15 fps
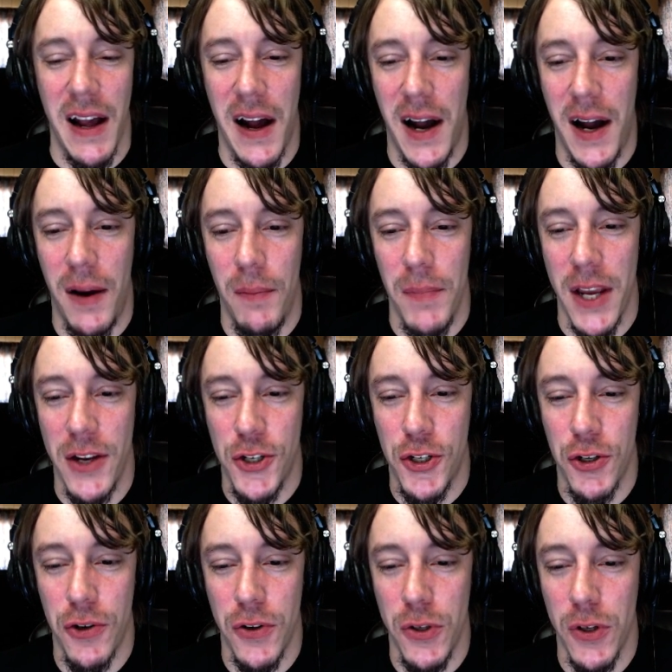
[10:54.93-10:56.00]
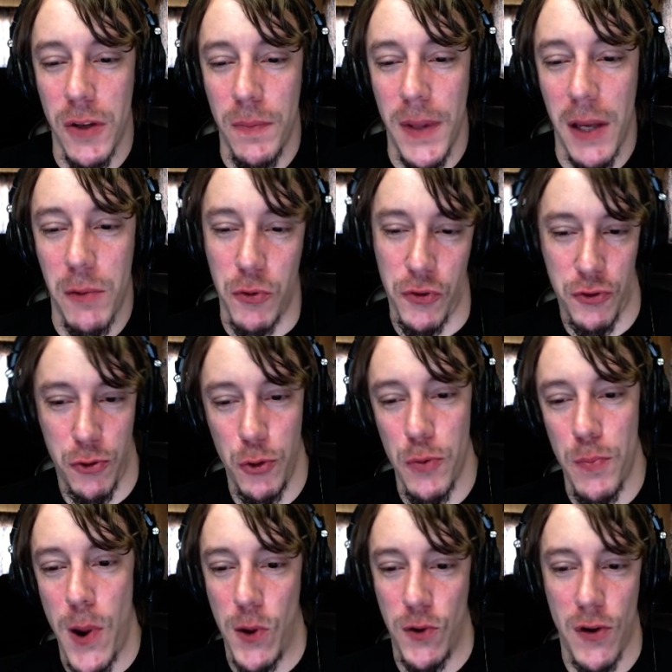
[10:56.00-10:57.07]
Um, and sure, you could be like, well, screw
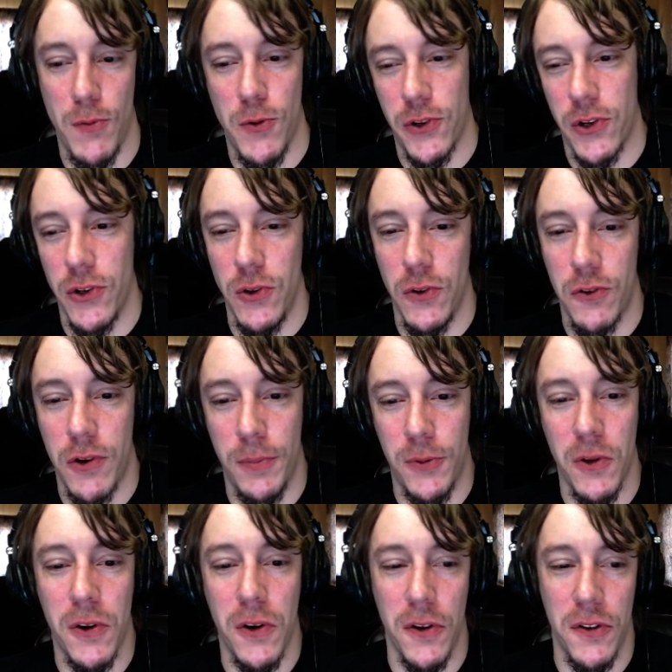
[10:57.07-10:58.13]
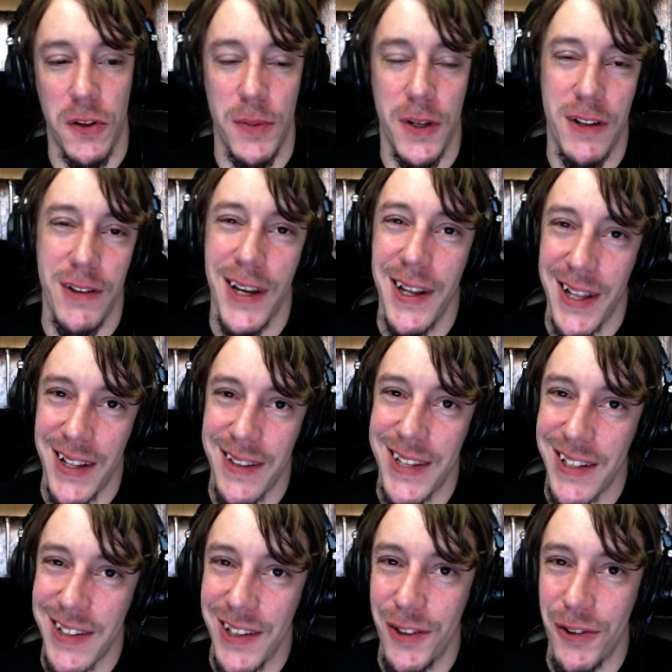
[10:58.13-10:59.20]
the banks. I'm just going to use cryptocurrency. But it, uh,
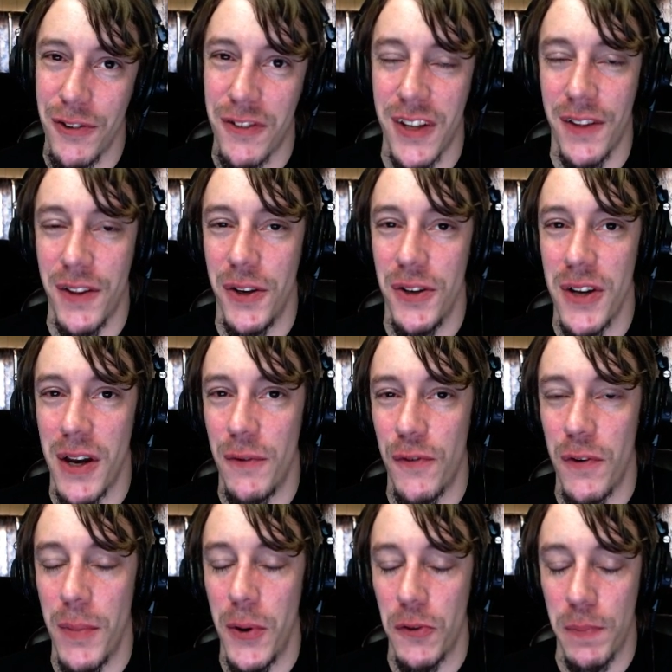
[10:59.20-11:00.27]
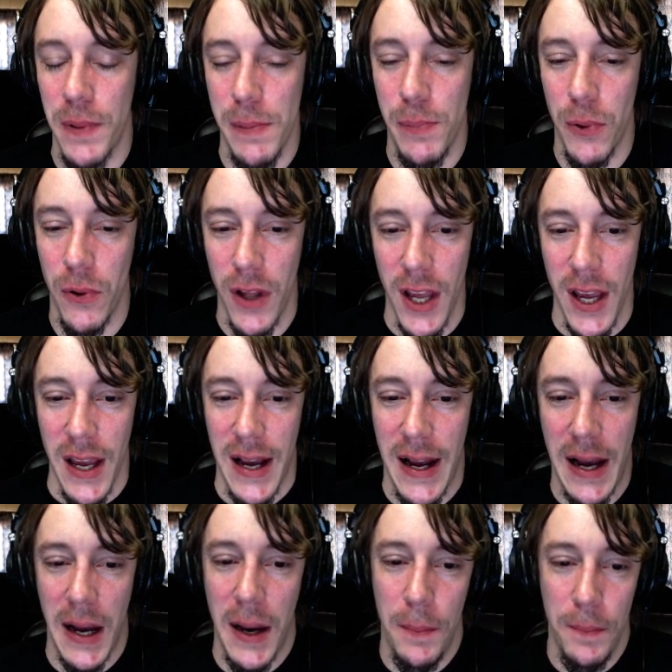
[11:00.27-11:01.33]
that's easier said than done for most people.
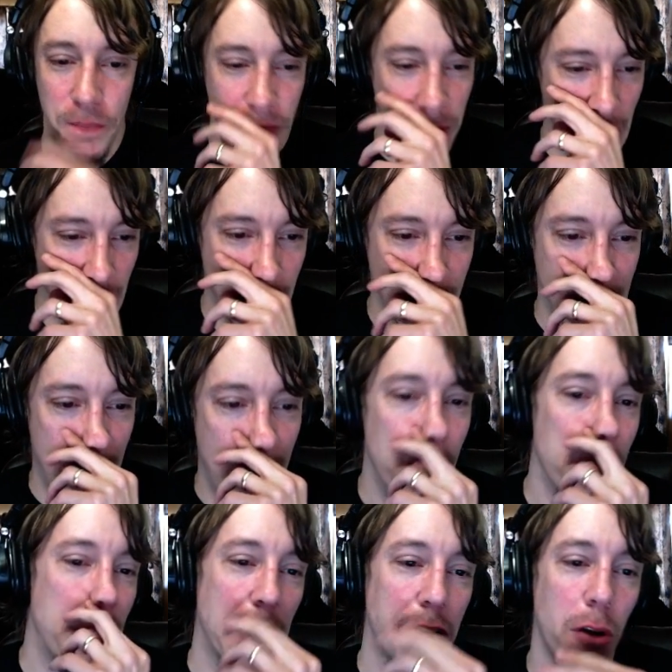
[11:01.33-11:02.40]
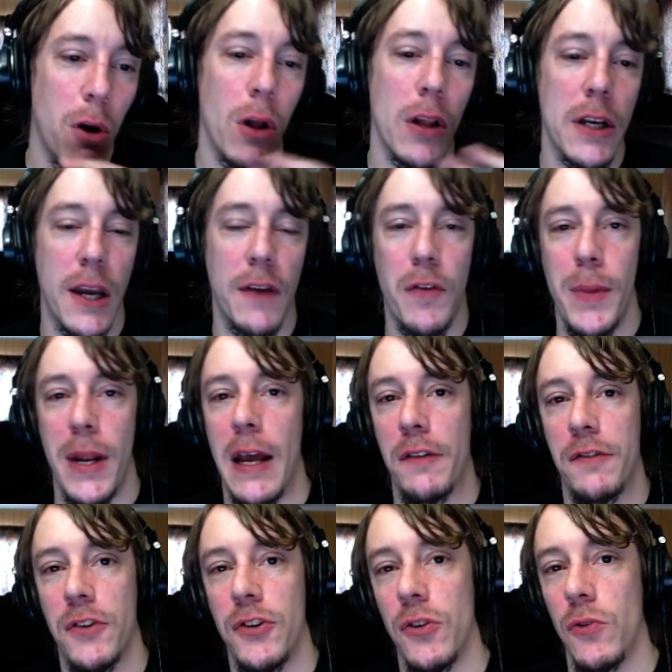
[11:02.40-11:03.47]
Um, and again, that's all a government
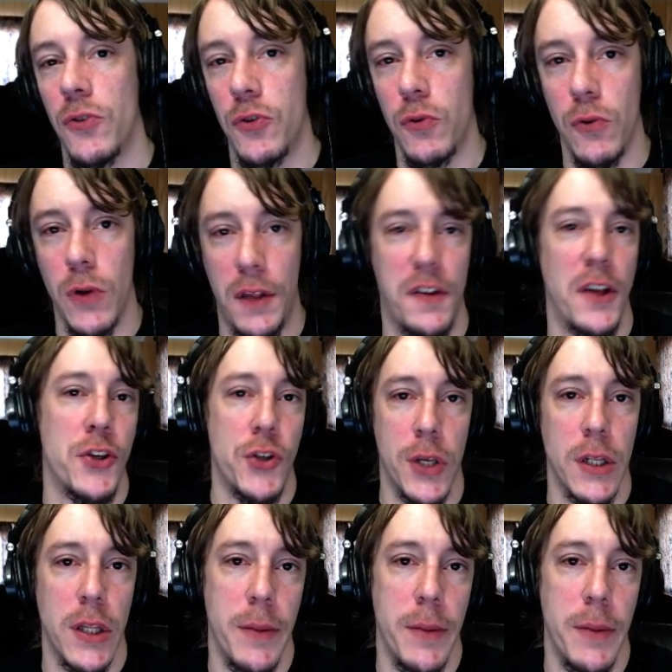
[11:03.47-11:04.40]
has to do to essentially